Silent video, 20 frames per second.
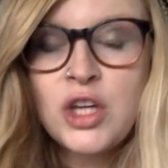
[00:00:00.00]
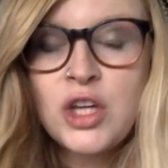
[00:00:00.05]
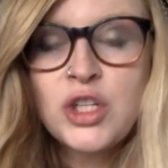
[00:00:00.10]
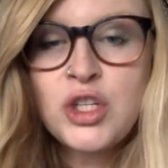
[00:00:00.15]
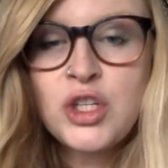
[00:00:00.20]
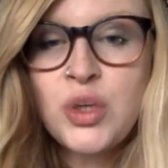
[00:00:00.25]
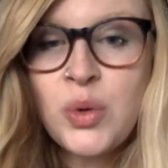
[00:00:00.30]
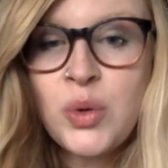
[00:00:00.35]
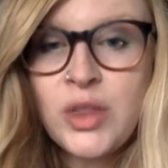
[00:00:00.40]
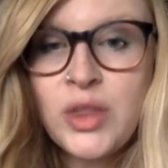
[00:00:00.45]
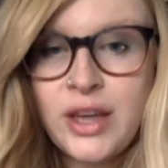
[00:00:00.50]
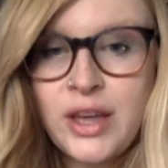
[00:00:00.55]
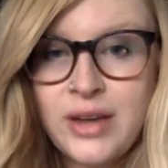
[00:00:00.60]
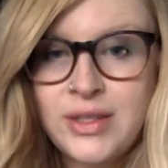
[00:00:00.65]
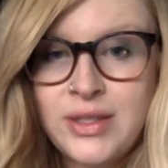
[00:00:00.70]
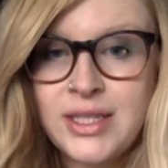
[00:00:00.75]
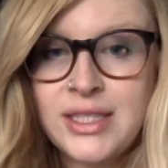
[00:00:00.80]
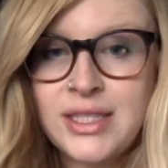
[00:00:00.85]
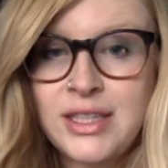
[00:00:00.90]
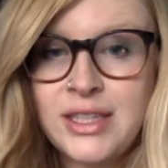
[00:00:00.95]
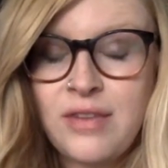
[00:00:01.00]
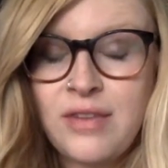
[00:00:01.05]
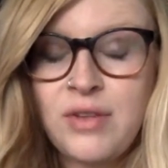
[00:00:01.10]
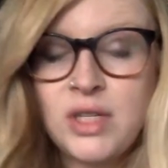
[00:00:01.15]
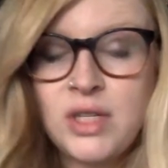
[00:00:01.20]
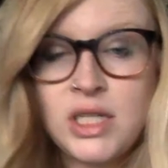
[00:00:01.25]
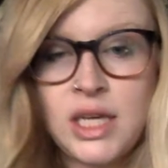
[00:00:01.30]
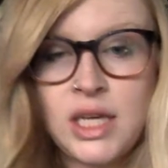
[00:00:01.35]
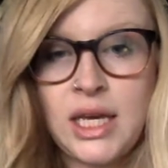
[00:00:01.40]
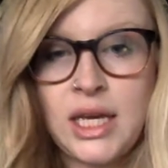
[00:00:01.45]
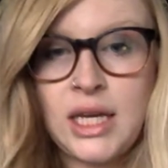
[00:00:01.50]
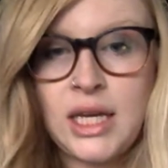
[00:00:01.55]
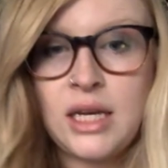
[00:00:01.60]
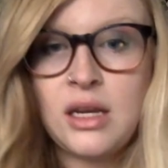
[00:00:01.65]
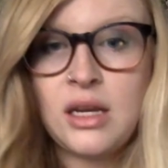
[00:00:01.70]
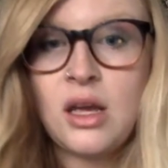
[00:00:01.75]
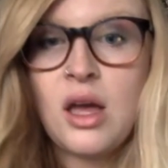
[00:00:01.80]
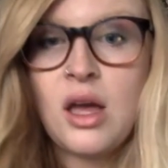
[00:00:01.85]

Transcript: 2017.